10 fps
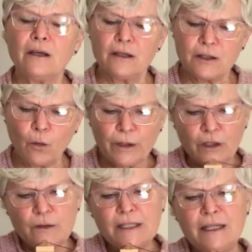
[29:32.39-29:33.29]
So when
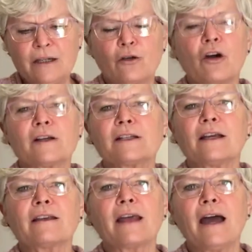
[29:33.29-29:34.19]
you see a cross
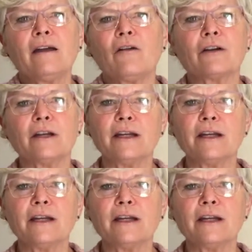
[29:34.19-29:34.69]
like that on a